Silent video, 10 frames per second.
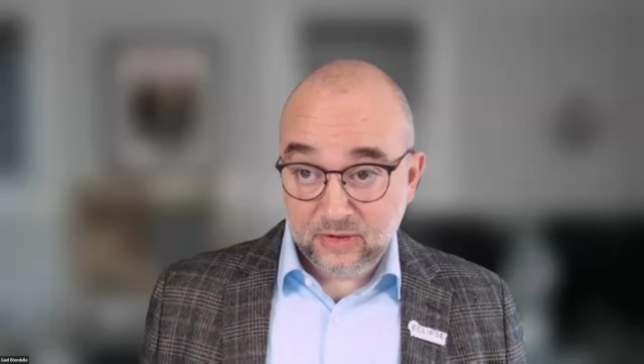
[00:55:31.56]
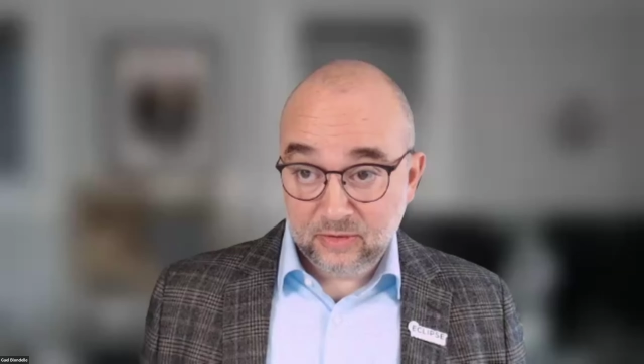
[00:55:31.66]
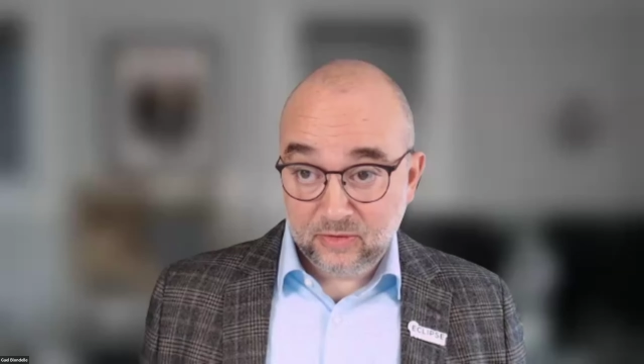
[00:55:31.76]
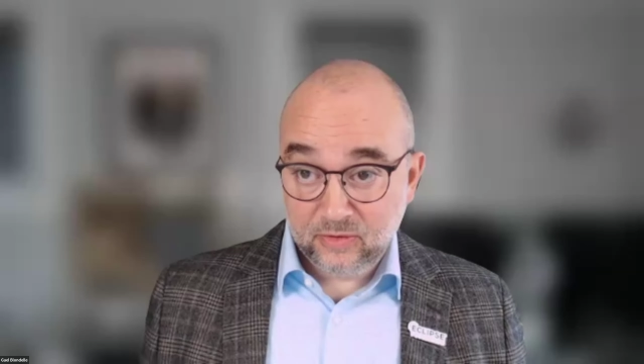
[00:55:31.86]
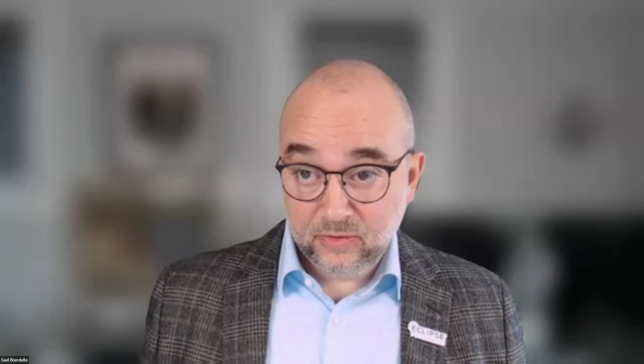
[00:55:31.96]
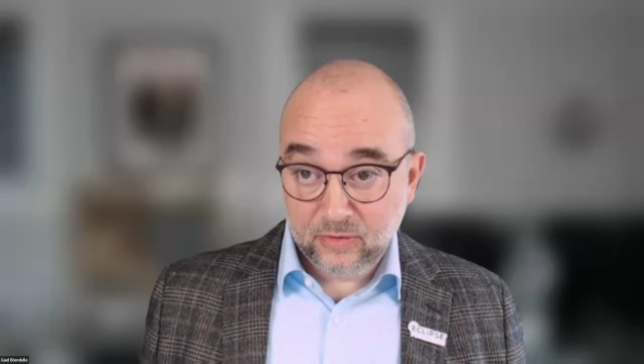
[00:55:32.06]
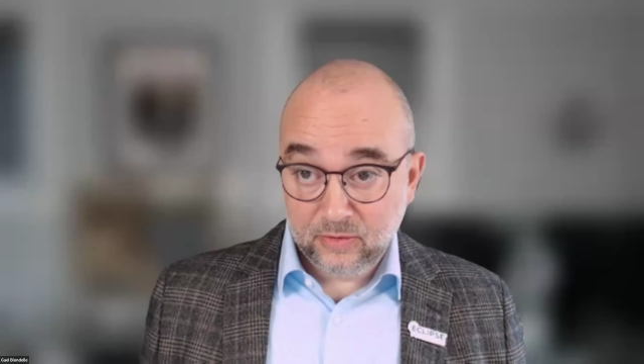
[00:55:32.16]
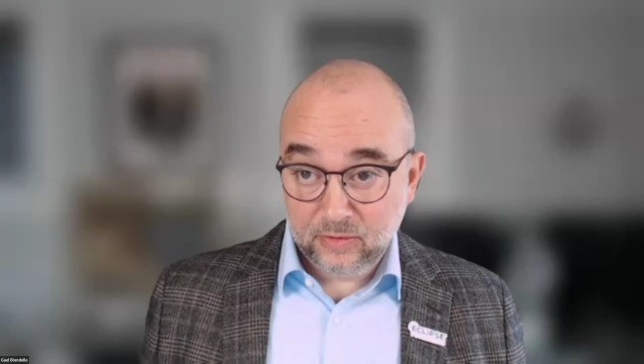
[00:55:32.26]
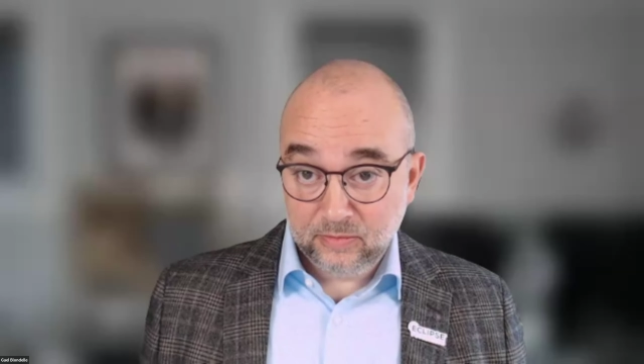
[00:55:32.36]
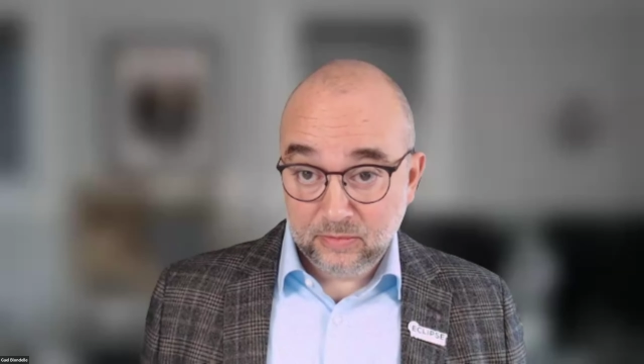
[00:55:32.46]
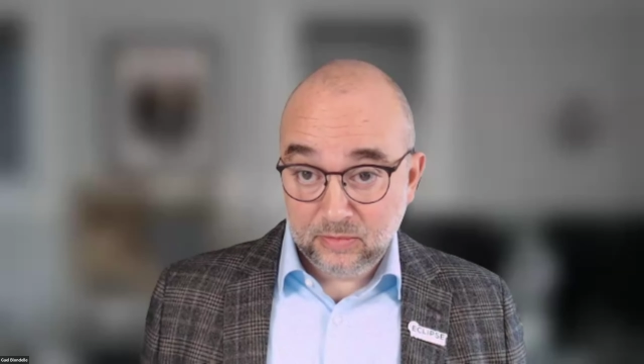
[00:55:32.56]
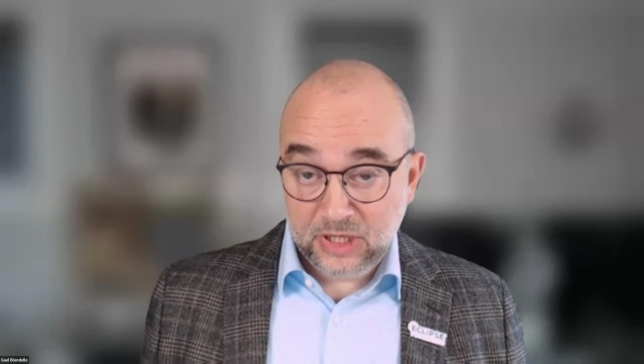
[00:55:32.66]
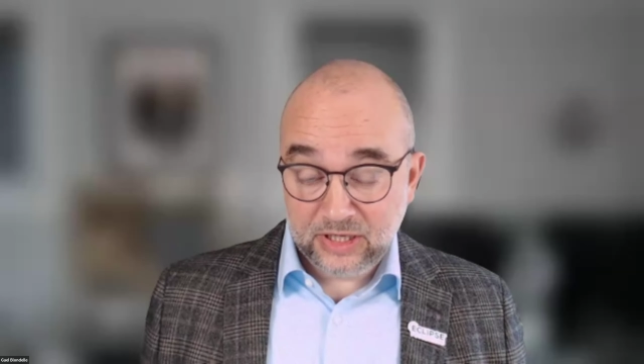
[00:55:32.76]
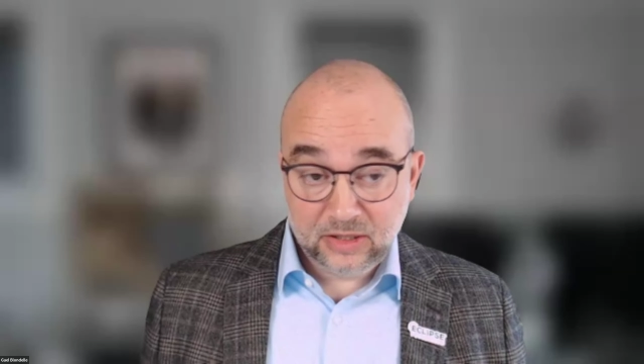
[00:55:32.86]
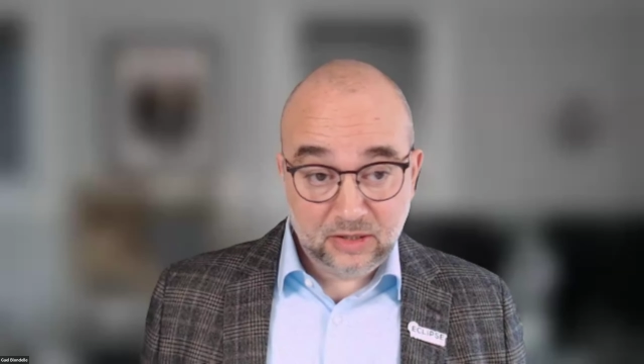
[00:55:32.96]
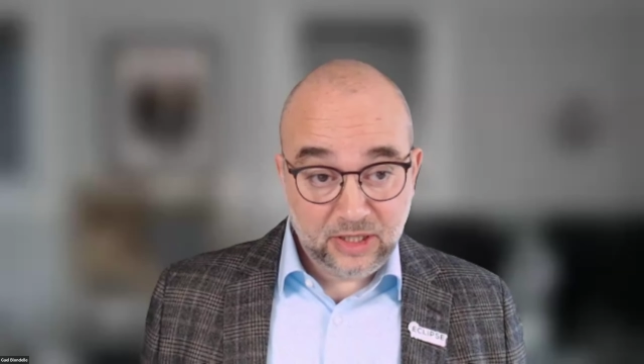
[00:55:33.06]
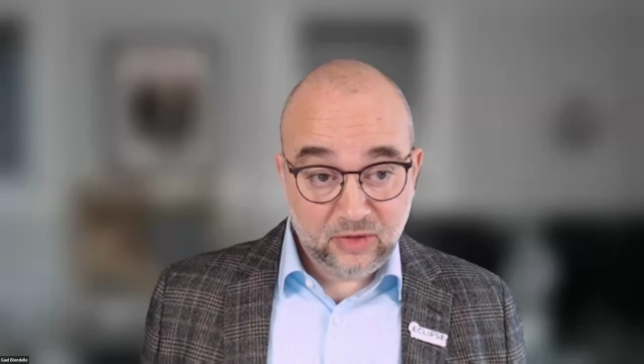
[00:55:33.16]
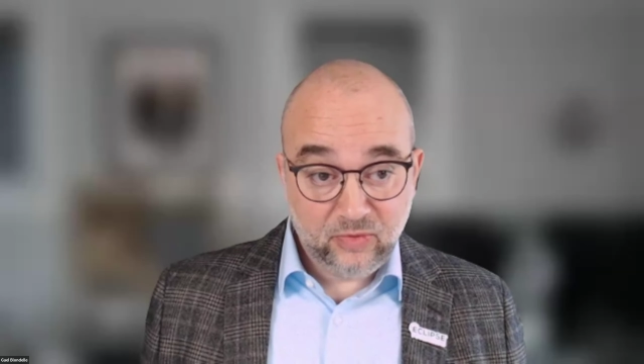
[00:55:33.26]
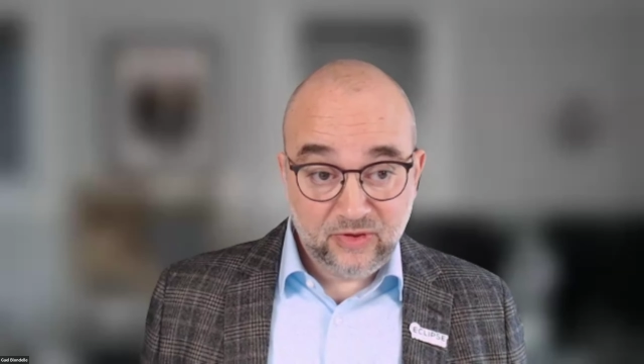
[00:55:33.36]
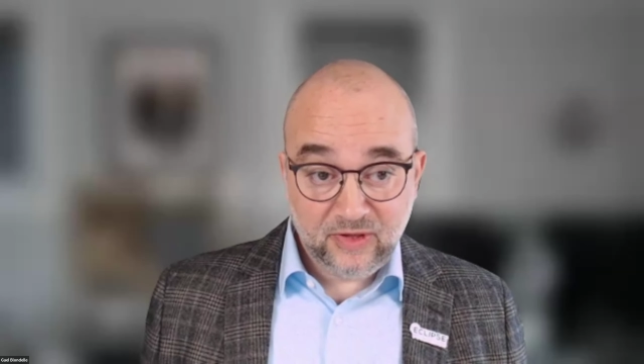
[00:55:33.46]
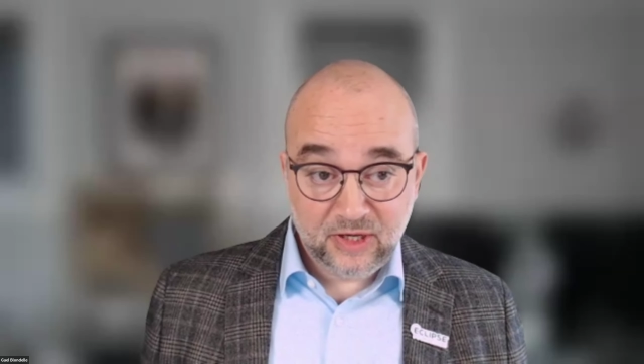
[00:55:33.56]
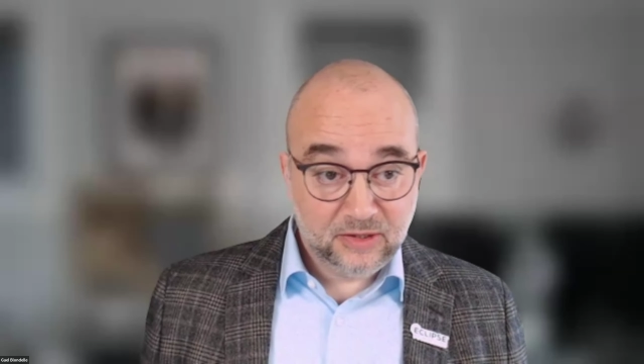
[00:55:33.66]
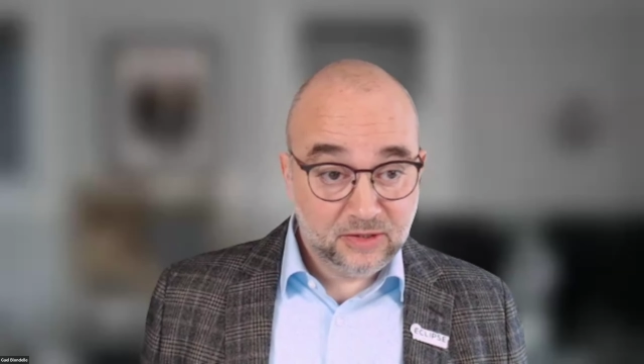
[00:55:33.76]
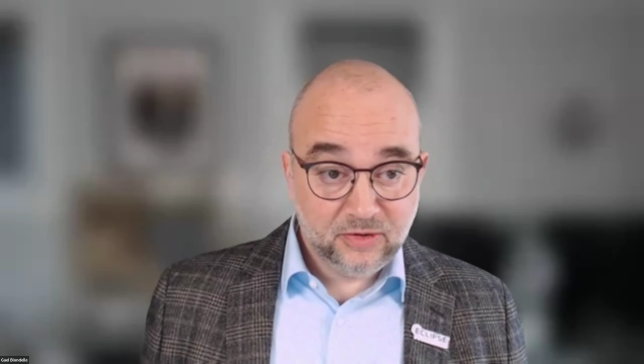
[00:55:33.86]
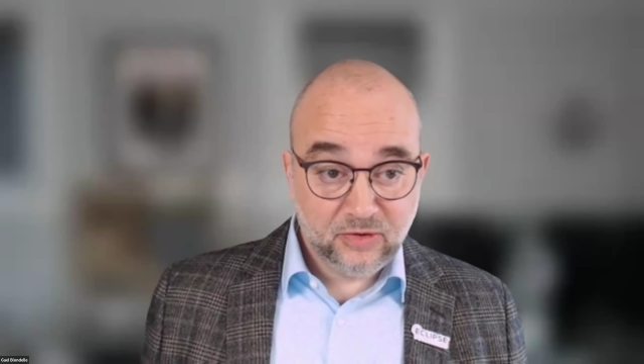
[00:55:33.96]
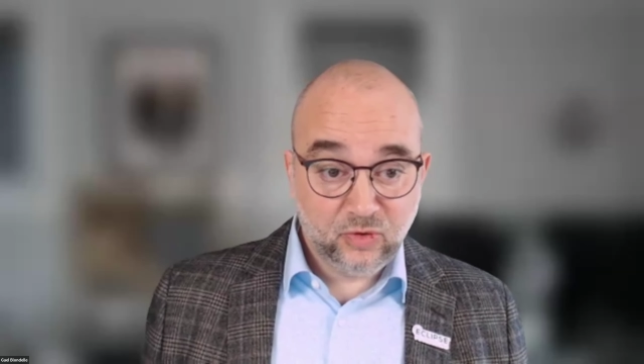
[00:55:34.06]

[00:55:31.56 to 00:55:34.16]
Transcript: so like we said,